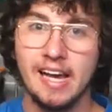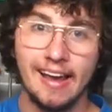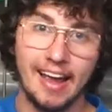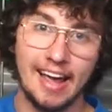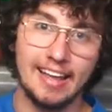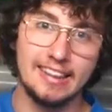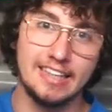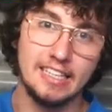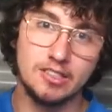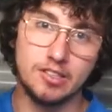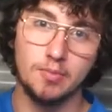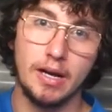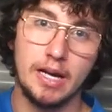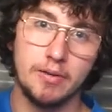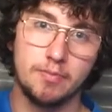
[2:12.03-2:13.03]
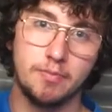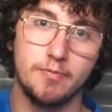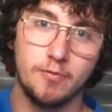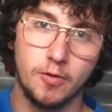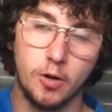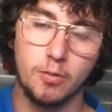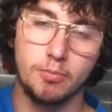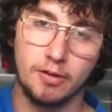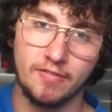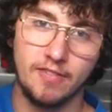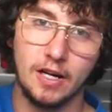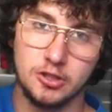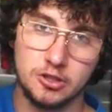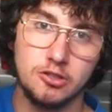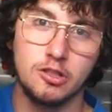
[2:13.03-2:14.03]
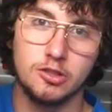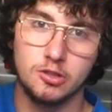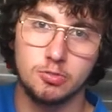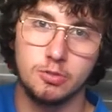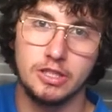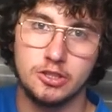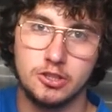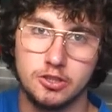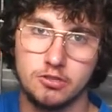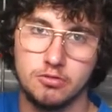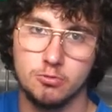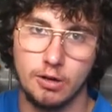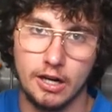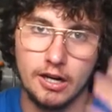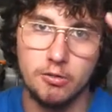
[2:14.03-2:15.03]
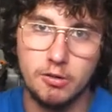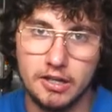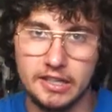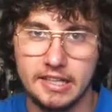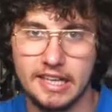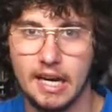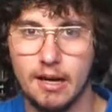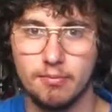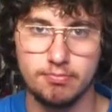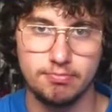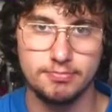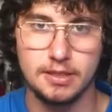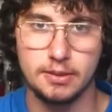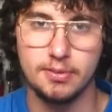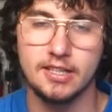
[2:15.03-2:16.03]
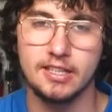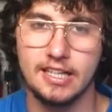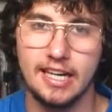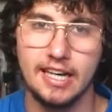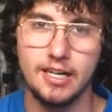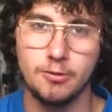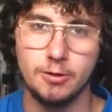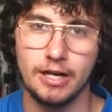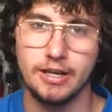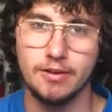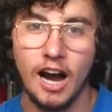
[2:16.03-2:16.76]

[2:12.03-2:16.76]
And these are made for professionals, which wear a welding cap typically anyway.